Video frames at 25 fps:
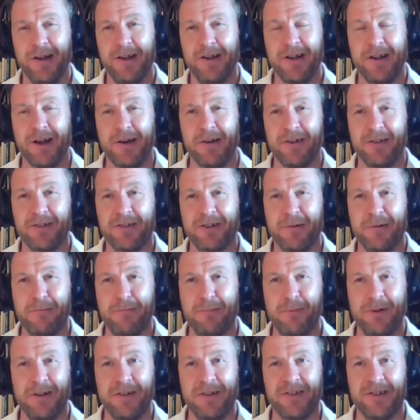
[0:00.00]

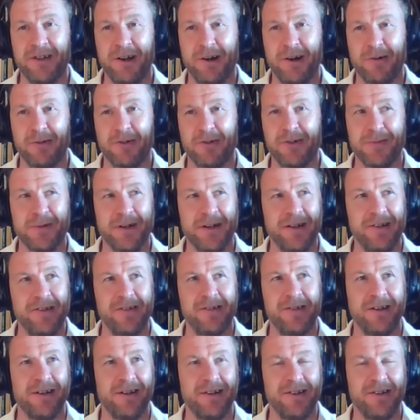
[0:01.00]
it's the ultimate,
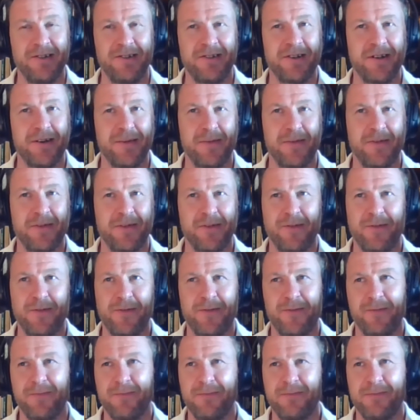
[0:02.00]
isn't it, in terms of
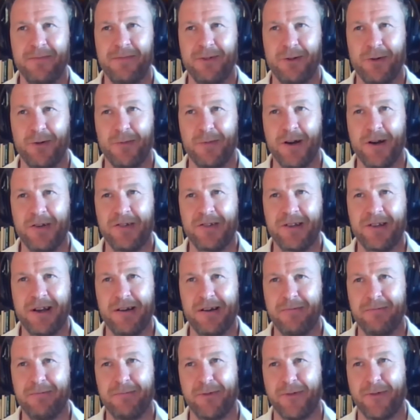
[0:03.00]
almost
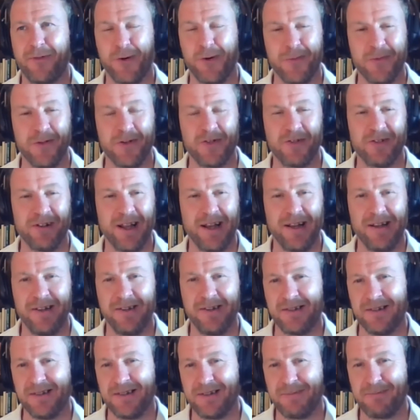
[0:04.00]
that performance
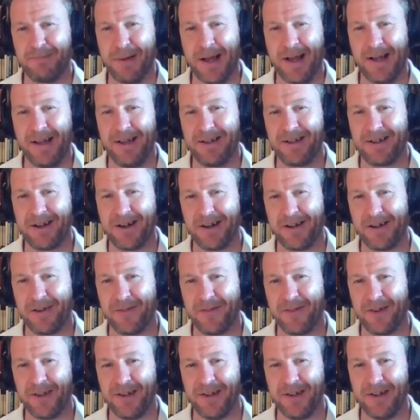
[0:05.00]
related pay kind
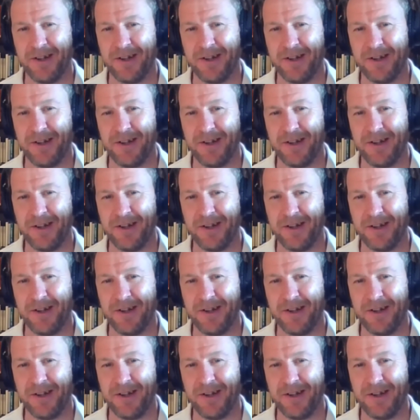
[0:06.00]
of thing.